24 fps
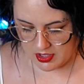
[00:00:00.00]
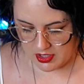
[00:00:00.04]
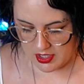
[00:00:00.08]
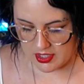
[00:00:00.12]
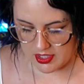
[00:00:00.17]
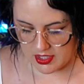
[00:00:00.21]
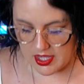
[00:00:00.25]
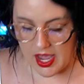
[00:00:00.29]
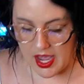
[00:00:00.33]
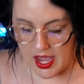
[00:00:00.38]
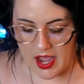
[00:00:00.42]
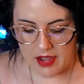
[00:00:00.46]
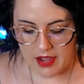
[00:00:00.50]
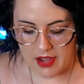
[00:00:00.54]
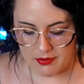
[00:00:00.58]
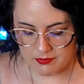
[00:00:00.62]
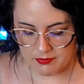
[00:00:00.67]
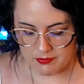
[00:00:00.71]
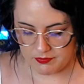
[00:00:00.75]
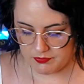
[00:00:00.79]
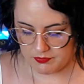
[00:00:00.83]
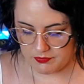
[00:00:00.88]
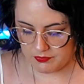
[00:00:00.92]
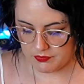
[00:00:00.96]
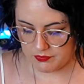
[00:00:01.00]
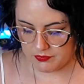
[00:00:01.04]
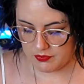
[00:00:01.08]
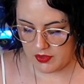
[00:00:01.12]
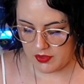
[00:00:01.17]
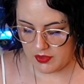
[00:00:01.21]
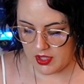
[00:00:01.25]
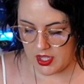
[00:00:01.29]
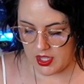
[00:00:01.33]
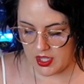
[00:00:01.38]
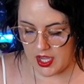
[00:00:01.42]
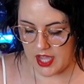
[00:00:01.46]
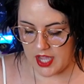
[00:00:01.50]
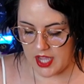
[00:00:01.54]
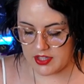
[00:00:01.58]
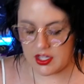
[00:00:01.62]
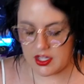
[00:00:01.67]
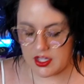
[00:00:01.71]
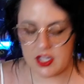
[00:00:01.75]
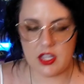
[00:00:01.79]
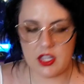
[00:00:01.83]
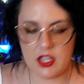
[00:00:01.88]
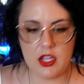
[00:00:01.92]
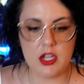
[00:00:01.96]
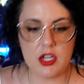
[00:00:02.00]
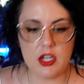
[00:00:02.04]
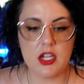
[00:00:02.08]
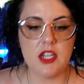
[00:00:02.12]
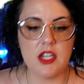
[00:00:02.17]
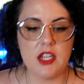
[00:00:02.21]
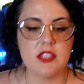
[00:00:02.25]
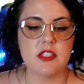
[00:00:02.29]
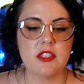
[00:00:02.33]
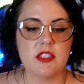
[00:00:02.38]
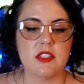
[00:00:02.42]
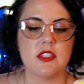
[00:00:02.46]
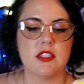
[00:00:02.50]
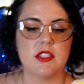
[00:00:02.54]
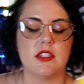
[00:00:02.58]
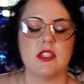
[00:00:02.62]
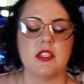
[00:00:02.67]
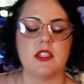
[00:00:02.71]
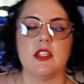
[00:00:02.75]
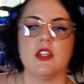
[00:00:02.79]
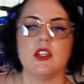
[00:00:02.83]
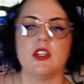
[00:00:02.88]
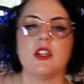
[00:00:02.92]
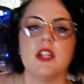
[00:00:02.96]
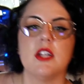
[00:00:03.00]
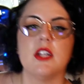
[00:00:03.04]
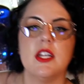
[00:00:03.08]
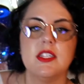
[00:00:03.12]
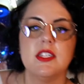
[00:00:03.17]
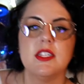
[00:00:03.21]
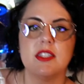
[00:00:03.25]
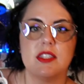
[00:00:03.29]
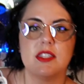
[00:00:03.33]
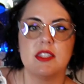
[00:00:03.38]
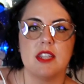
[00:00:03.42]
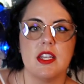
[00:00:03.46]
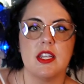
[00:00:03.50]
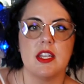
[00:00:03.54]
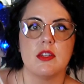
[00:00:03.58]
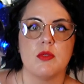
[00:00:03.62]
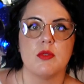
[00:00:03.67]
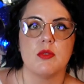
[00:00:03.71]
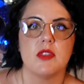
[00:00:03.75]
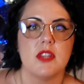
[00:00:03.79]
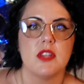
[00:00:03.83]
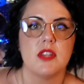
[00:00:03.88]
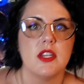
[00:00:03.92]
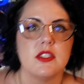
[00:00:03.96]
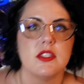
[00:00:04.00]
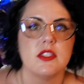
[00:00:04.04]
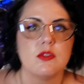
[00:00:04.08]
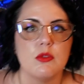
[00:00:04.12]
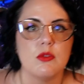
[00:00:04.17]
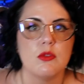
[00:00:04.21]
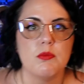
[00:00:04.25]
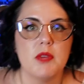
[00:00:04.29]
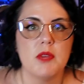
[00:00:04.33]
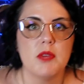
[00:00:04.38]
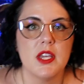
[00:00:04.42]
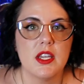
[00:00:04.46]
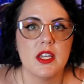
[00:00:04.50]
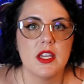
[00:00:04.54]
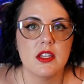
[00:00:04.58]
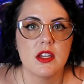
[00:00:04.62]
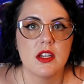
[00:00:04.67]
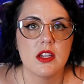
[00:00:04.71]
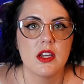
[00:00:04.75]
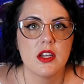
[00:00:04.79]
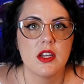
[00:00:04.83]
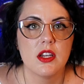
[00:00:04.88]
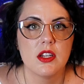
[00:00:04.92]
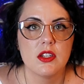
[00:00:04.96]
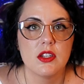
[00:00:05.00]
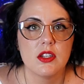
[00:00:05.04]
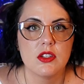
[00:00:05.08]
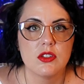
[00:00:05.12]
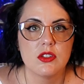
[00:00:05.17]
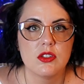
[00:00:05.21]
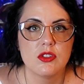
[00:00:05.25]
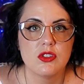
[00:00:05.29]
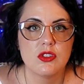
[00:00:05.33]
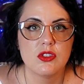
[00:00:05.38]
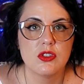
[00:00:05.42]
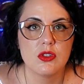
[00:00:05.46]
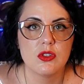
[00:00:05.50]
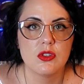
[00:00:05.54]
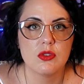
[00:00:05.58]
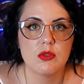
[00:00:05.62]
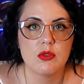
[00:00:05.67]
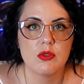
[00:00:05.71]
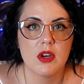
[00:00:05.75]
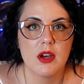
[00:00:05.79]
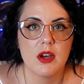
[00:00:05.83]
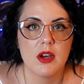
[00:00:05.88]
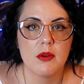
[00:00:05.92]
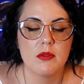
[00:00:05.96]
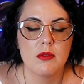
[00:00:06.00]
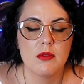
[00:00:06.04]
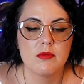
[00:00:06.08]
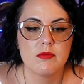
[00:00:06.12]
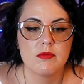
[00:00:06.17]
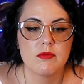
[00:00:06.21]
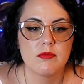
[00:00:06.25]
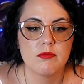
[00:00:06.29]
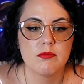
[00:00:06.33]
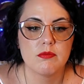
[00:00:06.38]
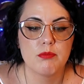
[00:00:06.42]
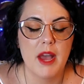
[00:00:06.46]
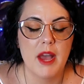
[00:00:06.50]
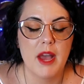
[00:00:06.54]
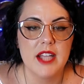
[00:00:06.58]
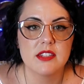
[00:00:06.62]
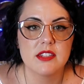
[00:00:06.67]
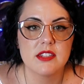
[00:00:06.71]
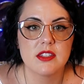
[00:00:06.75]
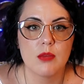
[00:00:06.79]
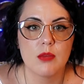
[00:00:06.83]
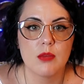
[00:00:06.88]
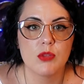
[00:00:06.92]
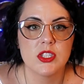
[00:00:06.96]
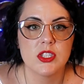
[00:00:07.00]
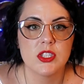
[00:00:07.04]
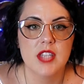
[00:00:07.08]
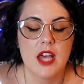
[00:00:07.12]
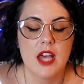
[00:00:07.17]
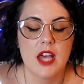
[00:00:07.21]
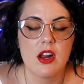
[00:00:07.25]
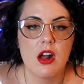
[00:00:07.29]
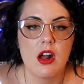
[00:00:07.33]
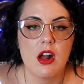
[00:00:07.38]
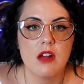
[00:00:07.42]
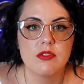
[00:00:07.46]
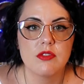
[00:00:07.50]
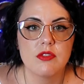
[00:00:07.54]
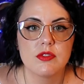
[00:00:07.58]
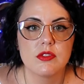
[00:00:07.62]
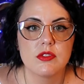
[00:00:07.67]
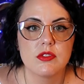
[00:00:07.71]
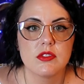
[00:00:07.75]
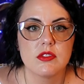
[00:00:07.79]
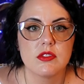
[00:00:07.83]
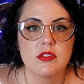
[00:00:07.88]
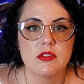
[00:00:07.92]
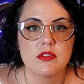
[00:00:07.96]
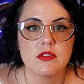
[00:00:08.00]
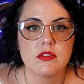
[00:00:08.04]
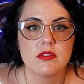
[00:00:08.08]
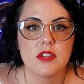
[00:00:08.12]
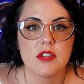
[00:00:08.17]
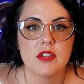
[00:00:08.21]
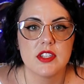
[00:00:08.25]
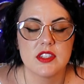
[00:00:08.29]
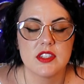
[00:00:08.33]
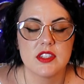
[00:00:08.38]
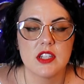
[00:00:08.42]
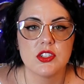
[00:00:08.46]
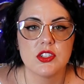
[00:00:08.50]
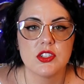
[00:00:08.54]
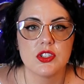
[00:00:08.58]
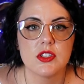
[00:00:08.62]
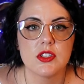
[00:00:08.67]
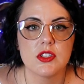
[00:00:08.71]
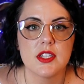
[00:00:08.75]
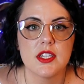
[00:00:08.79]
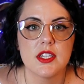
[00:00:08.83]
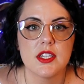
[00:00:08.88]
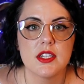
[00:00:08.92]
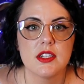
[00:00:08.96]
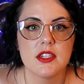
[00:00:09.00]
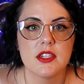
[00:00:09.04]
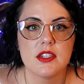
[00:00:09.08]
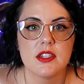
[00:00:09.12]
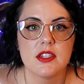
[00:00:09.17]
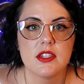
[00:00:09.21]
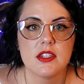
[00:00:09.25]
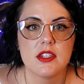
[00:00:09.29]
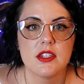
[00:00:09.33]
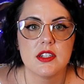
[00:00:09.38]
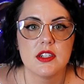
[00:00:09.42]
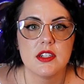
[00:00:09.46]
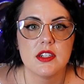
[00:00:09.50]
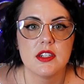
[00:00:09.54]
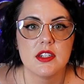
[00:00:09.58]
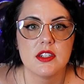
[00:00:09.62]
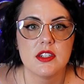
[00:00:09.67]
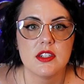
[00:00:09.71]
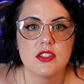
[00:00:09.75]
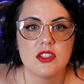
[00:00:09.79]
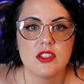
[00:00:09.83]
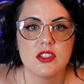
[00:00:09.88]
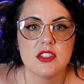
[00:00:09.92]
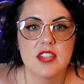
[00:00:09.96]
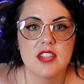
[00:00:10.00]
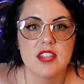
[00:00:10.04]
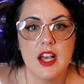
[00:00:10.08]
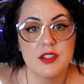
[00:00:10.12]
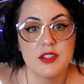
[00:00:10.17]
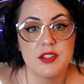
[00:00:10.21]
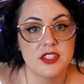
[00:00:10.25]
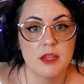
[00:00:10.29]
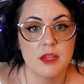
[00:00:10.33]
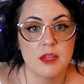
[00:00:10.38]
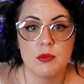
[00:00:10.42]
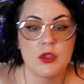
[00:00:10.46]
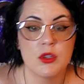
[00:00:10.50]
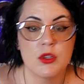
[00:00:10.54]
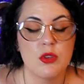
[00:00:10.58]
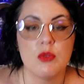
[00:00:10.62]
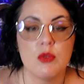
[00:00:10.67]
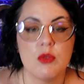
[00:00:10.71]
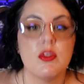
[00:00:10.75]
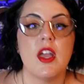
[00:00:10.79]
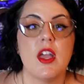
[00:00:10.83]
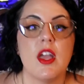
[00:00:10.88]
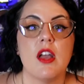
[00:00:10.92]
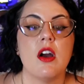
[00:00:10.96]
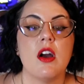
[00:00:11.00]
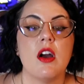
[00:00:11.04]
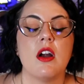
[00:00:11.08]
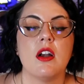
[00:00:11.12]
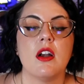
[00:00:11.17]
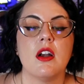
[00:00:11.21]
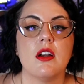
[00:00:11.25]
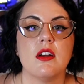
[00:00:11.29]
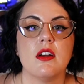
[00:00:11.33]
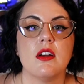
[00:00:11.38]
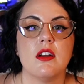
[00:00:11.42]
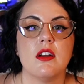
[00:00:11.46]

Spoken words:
Yeah. It's like your instinct with this will be to bite someone's head off, essentially. To tell someone who they are.